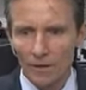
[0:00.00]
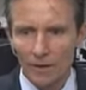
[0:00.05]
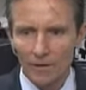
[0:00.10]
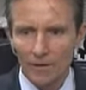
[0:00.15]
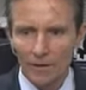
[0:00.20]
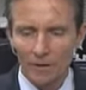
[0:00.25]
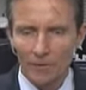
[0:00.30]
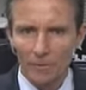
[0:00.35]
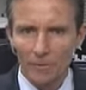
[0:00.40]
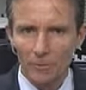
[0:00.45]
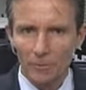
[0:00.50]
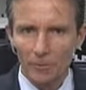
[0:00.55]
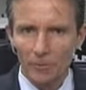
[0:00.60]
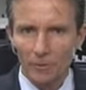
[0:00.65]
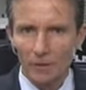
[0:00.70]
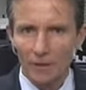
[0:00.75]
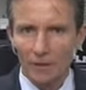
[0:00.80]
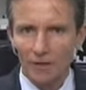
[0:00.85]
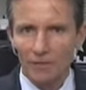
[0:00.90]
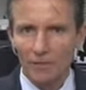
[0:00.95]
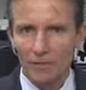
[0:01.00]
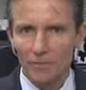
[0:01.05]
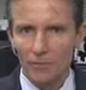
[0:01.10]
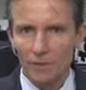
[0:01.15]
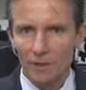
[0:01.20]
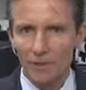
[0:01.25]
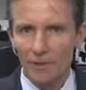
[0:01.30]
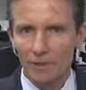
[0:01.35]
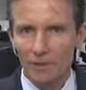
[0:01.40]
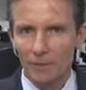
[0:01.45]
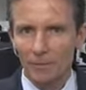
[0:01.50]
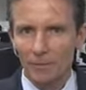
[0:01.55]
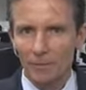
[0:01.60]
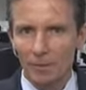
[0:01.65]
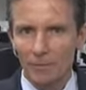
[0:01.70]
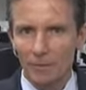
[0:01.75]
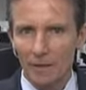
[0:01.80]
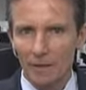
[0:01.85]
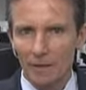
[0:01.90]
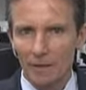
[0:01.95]
Well, I think with regard to the
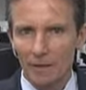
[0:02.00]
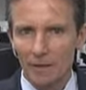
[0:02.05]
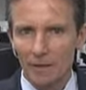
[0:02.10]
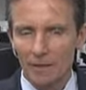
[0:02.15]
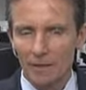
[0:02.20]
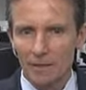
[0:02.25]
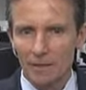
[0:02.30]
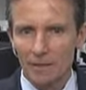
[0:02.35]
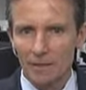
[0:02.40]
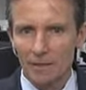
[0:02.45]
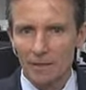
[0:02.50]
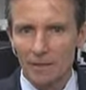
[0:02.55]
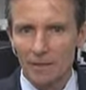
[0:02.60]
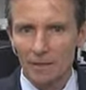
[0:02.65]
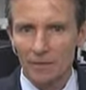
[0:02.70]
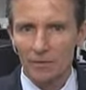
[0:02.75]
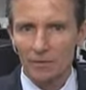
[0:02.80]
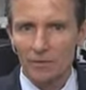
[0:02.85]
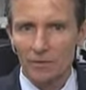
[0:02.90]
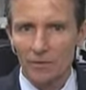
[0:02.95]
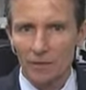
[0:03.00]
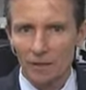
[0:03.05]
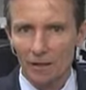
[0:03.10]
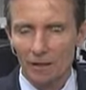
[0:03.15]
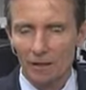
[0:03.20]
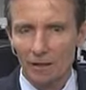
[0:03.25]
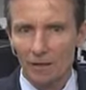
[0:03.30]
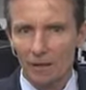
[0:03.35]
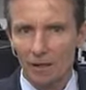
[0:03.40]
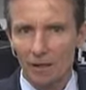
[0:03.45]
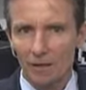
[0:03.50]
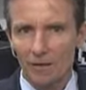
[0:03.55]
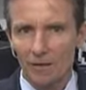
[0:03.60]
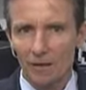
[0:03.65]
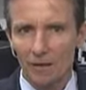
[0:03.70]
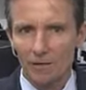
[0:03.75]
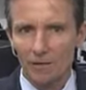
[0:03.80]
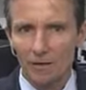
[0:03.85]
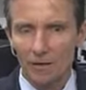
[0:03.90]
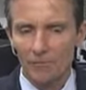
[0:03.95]
retail bond market, I think that's the interesting
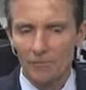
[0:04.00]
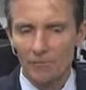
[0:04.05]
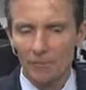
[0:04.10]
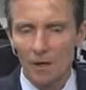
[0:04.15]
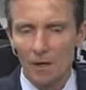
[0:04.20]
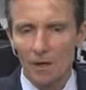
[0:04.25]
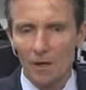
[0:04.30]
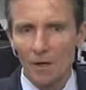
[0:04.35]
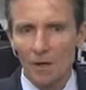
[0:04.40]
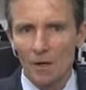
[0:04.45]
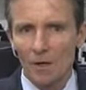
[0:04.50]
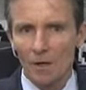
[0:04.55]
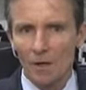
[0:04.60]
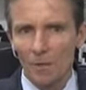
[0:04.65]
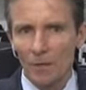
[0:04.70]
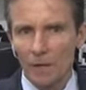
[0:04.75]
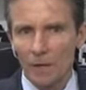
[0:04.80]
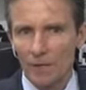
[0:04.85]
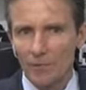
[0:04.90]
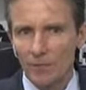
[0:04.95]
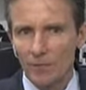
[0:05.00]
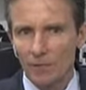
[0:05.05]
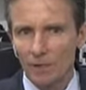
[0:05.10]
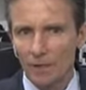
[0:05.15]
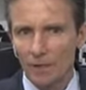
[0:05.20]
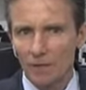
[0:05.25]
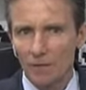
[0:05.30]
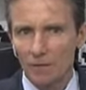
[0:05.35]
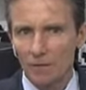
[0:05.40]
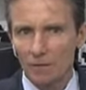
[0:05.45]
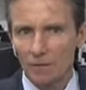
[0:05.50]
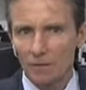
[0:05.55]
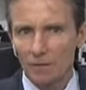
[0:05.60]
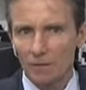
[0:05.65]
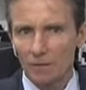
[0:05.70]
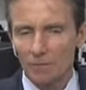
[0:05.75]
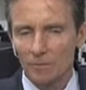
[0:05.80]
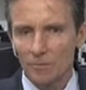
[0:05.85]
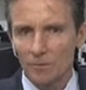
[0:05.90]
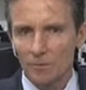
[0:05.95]
area. We have
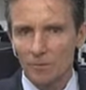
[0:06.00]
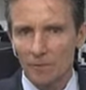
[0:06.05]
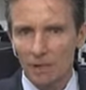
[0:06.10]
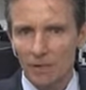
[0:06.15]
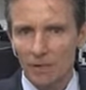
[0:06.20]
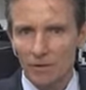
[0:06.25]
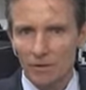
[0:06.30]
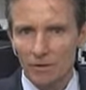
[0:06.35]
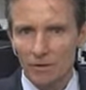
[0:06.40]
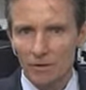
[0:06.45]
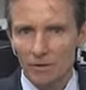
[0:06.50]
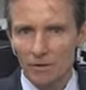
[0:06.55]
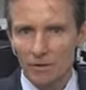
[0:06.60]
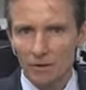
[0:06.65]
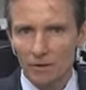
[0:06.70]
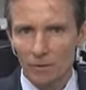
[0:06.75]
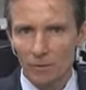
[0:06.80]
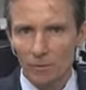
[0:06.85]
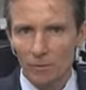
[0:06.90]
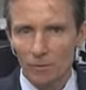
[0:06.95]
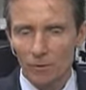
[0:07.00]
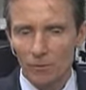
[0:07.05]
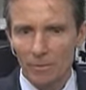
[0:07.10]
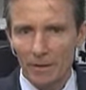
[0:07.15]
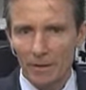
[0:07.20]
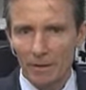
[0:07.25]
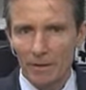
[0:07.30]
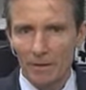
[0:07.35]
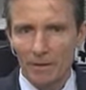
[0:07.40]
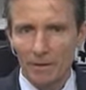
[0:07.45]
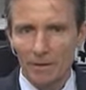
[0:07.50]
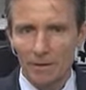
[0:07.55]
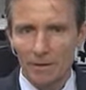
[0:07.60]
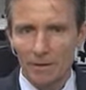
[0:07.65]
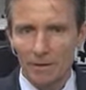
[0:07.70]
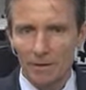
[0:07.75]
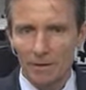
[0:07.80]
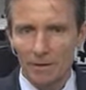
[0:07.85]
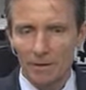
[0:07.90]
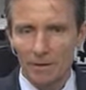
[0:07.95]
seen some major issues, the Commonwealth
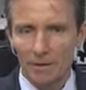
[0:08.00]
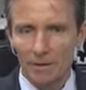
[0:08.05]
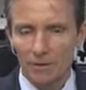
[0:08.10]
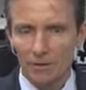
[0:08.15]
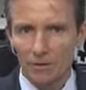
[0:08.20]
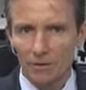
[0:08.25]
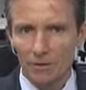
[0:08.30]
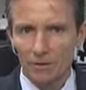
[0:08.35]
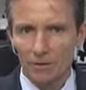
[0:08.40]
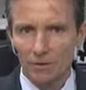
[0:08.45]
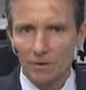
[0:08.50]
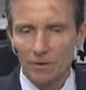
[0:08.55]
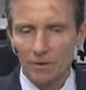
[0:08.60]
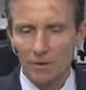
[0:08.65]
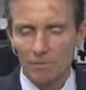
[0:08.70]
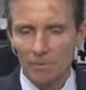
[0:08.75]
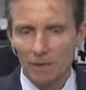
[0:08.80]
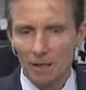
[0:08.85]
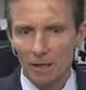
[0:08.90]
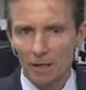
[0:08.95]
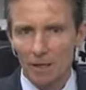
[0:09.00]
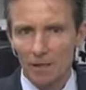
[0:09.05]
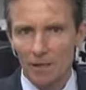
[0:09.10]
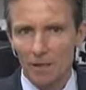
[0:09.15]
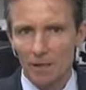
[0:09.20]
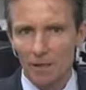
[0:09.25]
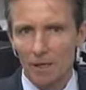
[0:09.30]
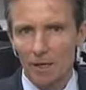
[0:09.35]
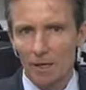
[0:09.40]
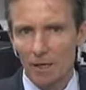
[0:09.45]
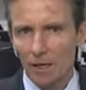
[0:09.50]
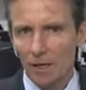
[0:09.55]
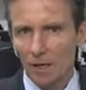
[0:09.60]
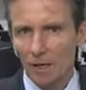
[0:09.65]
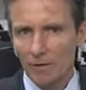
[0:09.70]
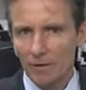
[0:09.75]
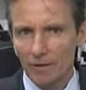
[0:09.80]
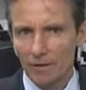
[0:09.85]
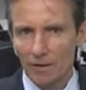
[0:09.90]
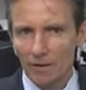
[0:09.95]
Bank issue into this market.
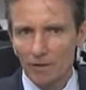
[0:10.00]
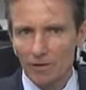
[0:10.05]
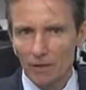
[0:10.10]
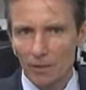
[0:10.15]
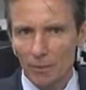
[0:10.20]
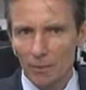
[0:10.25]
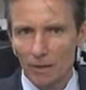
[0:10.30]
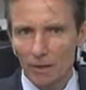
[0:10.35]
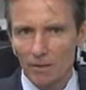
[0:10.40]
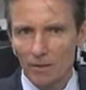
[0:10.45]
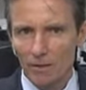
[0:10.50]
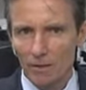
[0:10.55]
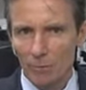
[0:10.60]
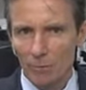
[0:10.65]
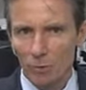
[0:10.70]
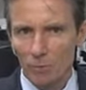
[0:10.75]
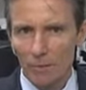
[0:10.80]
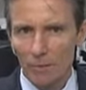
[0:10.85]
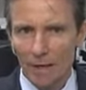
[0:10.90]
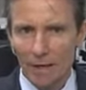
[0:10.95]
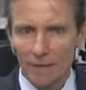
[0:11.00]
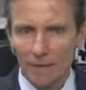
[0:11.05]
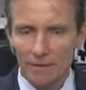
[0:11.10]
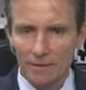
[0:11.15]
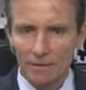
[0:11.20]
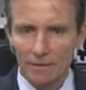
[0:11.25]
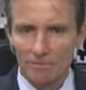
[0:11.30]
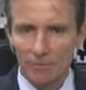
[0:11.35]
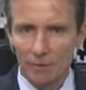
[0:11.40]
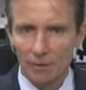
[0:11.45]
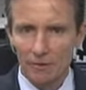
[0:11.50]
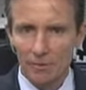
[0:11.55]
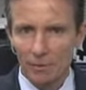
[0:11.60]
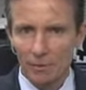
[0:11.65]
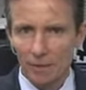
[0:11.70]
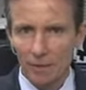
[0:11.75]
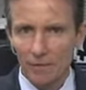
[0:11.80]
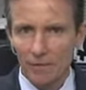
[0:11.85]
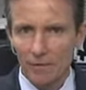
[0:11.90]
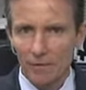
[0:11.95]
I think this year we're going to see more banks,
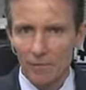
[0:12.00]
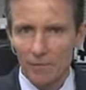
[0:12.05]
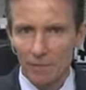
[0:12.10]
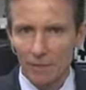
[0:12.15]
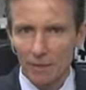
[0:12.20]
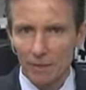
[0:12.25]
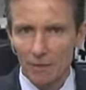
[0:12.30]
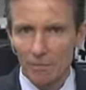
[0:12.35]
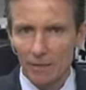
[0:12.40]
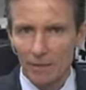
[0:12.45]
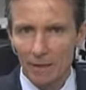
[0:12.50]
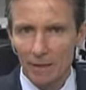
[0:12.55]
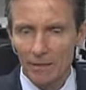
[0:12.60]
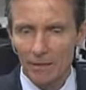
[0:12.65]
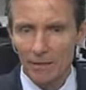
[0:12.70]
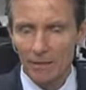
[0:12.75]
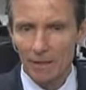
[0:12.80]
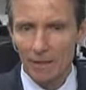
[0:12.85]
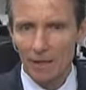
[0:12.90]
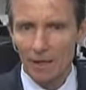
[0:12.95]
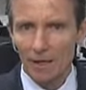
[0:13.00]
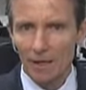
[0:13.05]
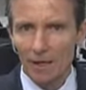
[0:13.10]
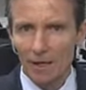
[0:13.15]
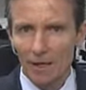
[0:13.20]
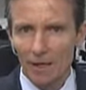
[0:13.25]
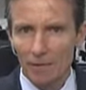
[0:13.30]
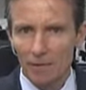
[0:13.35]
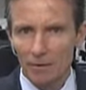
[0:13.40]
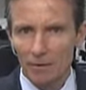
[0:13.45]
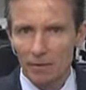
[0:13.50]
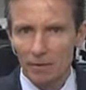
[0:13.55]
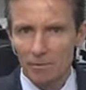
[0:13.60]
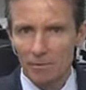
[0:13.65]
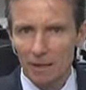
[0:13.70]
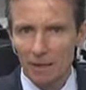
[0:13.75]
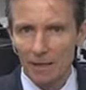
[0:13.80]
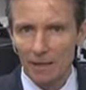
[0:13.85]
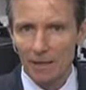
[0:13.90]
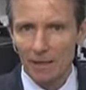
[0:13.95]
possibly even some major banks,
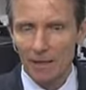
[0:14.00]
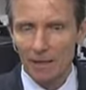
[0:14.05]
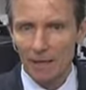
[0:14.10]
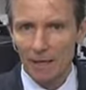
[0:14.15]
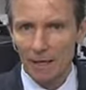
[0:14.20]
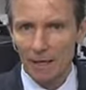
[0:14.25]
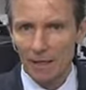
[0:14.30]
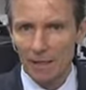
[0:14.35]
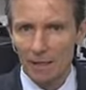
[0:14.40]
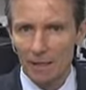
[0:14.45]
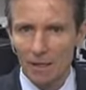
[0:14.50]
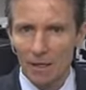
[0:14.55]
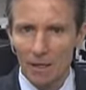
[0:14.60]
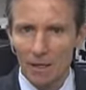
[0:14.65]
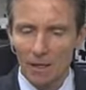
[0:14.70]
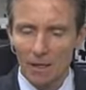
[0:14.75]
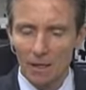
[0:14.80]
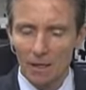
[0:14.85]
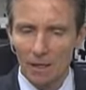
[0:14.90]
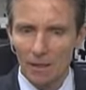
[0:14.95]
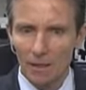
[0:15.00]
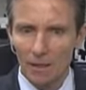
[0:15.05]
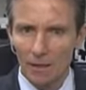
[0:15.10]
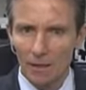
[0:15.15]
entering this market again.